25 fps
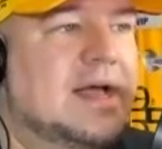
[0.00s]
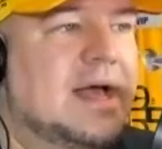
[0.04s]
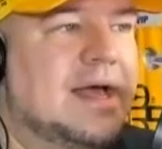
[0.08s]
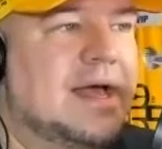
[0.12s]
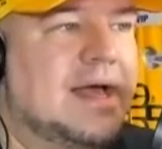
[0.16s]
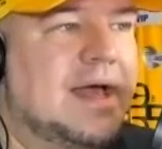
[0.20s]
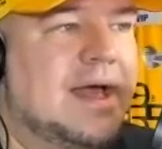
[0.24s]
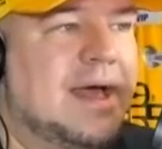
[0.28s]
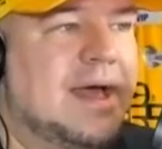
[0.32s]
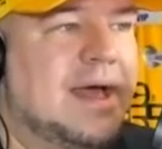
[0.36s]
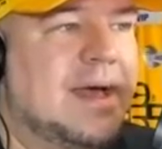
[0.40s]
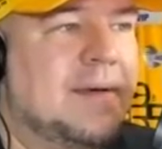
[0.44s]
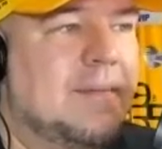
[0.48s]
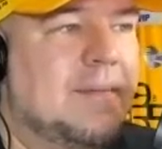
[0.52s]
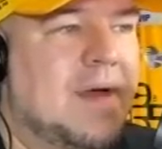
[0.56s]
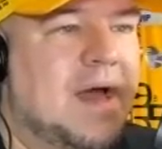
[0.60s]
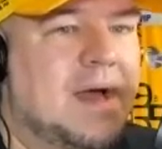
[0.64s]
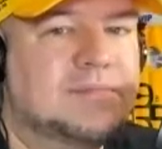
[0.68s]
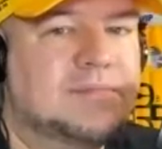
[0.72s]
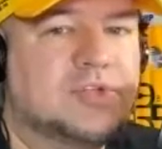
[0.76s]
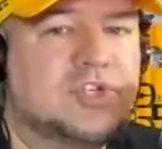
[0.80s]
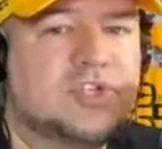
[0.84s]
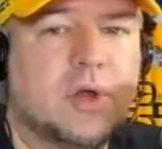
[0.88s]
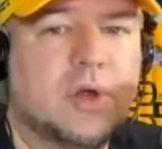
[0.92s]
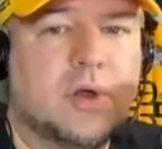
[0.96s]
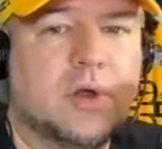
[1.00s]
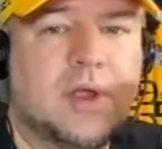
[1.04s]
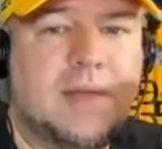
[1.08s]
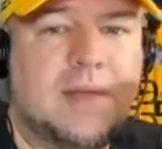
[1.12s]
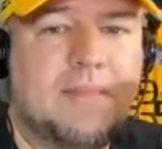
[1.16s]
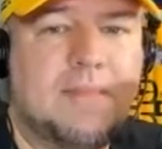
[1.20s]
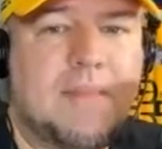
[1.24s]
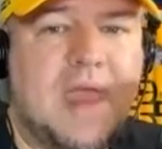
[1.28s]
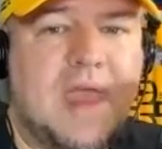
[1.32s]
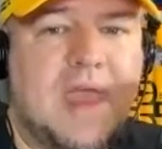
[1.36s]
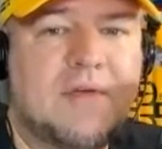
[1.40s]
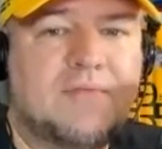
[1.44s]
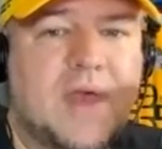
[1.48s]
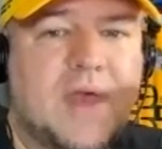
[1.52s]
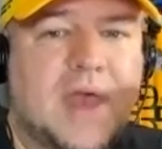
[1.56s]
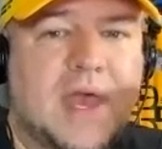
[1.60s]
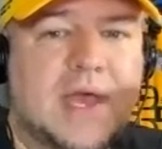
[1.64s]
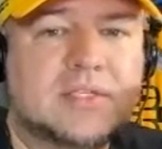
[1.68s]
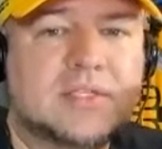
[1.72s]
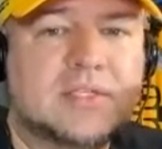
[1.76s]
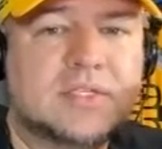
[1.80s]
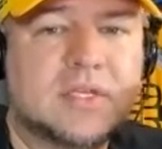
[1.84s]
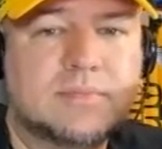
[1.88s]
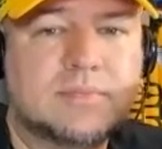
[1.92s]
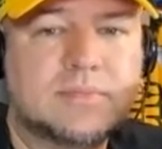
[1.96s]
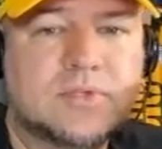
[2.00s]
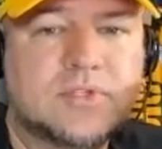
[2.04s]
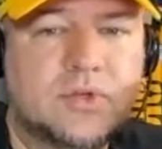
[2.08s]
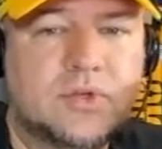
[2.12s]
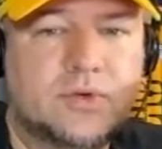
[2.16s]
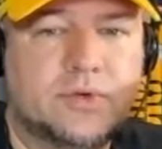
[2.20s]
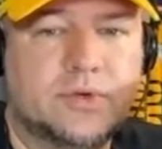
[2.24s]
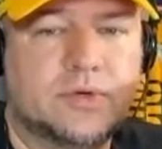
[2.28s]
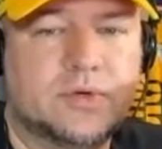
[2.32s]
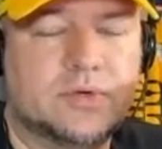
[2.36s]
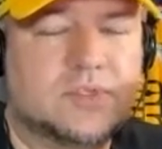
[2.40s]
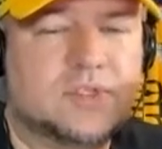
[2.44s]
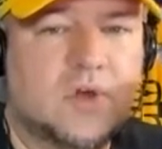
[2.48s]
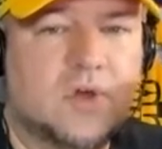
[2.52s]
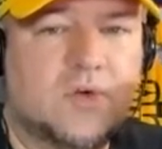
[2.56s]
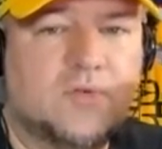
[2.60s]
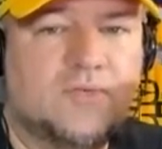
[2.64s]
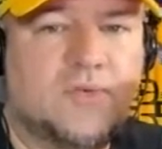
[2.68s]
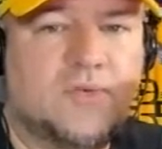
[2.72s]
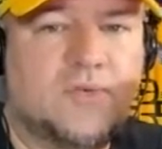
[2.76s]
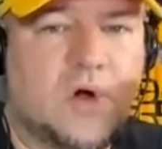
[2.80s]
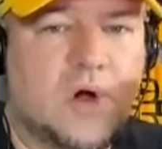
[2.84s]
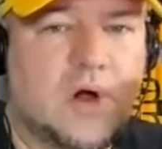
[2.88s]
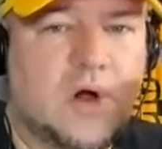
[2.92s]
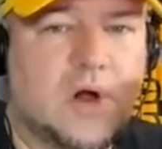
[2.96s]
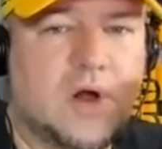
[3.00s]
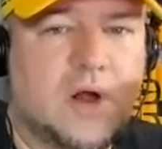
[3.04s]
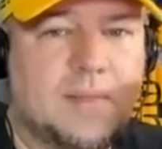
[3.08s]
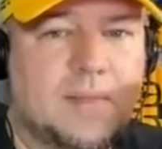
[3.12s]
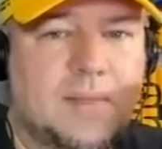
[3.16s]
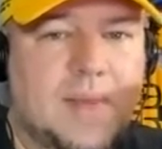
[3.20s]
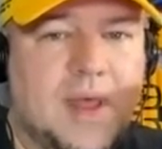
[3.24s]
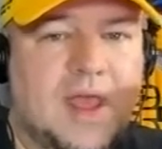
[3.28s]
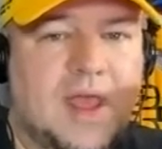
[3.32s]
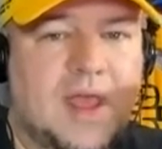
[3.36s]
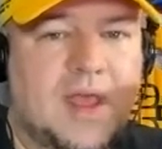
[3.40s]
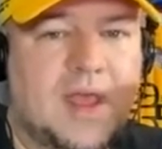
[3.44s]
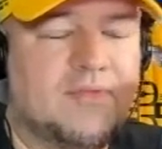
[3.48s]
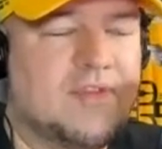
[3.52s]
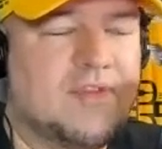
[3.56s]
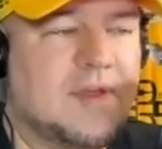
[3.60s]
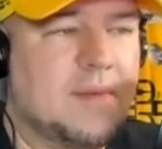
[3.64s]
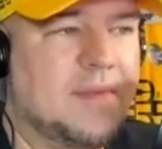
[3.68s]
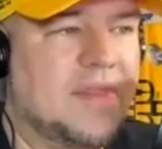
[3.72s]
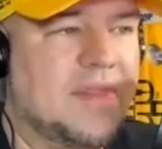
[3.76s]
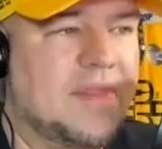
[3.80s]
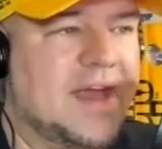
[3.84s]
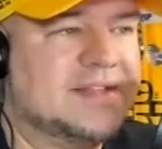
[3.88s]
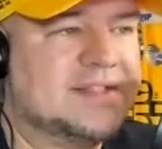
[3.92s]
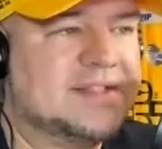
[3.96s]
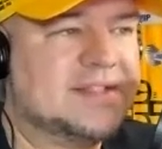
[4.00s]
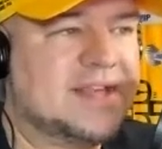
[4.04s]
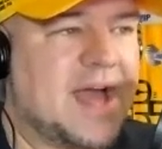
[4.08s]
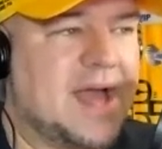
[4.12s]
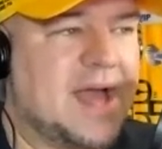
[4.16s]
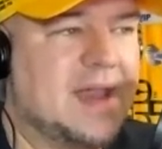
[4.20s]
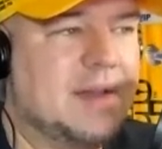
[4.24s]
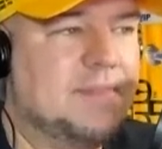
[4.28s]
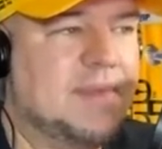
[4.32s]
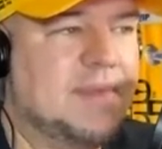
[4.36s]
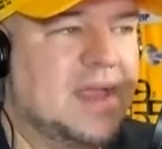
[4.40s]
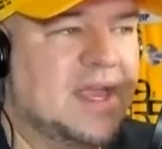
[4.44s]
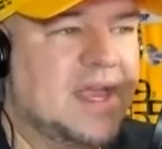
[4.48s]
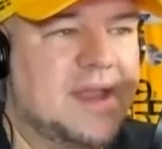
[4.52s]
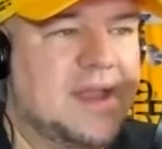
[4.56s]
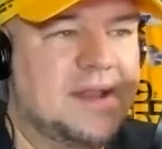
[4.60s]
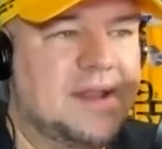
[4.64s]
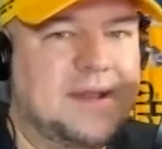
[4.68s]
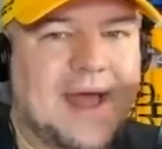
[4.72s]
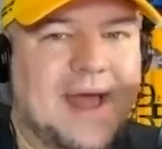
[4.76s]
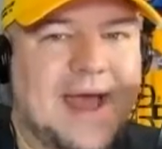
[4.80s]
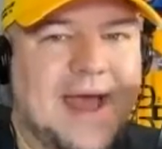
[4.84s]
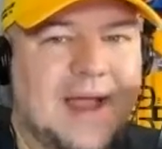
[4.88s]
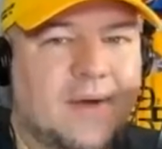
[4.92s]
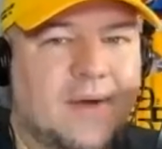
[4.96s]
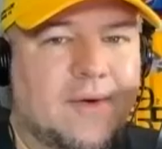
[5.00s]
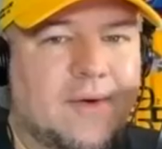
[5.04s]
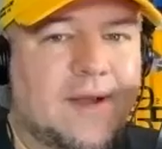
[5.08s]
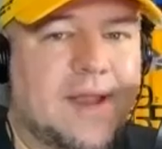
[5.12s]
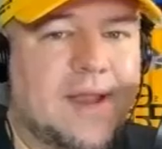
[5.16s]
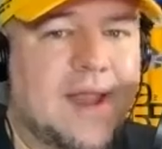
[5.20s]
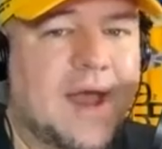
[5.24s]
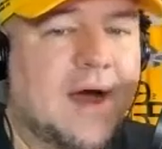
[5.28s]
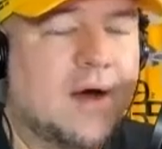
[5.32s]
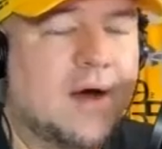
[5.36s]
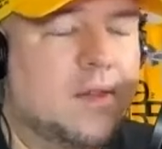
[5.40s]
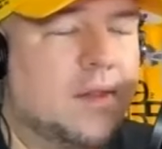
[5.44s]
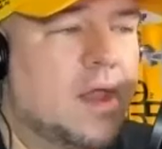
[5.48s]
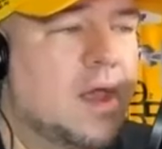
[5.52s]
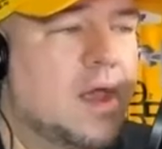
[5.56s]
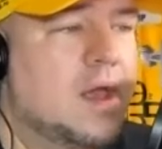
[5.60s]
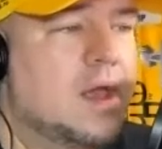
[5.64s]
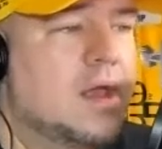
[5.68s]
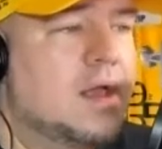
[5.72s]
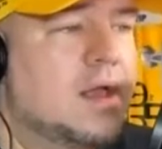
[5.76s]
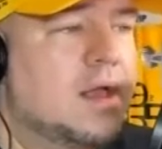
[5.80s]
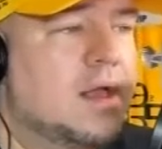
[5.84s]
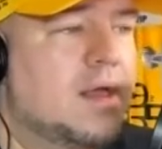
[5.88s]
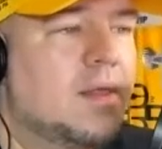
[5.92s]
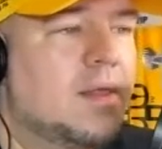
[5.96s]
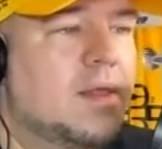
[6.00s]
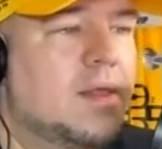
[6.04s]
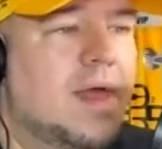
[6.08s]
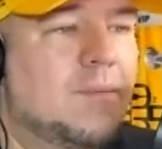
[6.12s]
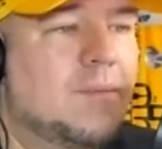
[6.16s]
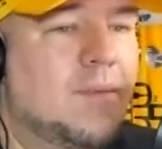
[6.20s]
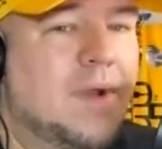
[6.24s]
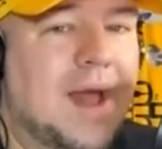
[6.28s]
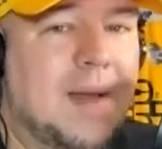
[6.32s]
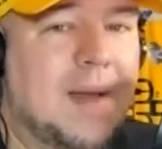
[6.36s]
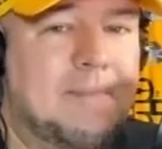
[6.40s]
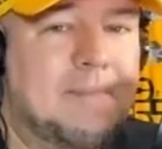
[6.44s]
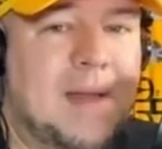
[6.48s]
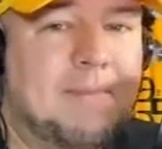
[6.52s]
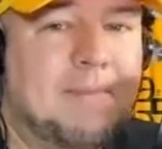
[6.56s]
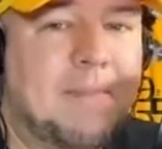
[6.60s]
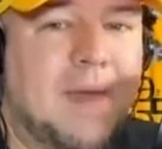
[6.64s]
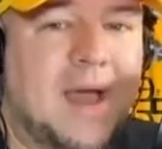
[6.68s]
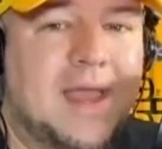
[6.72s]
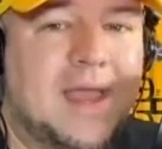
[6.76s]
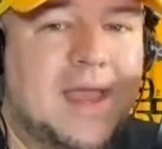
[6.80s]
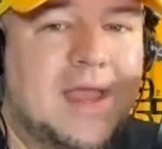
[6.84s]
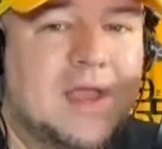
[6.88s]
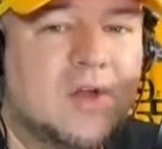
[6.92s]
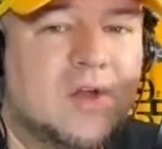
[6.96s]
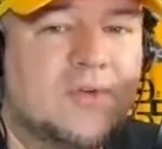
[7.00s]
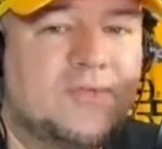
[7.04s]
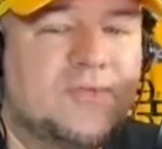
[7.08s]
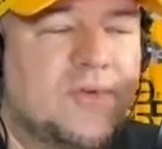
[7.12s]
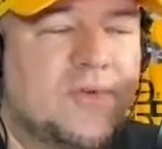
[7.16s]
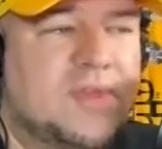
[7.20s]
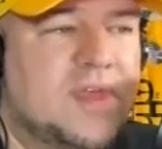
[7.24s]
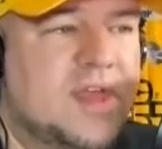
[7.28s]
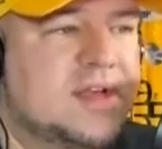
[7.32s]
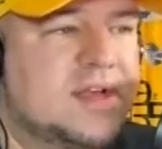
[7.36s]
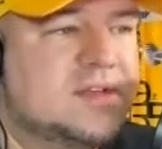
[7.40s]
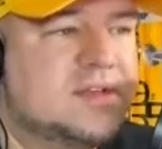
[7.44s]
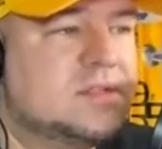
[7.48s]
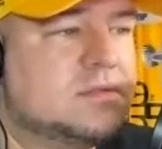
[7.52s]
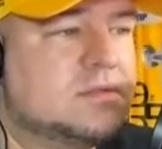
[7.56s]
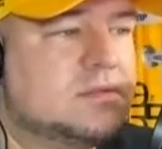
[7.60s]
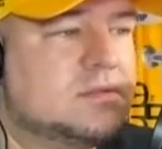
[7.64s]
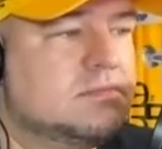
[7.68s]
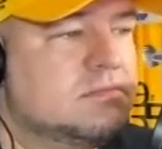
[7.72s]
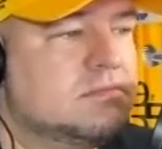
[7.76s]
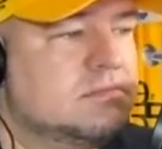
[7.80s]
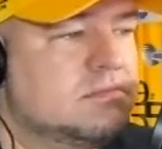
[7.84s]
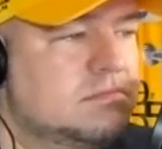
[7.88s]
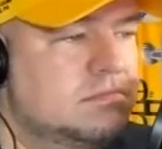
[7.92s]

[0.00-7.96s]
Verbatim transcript: Uh, I'm sure he may have had some suitors so far, and, and some of that's got to be getting ironed out. Would I bend my ear for this?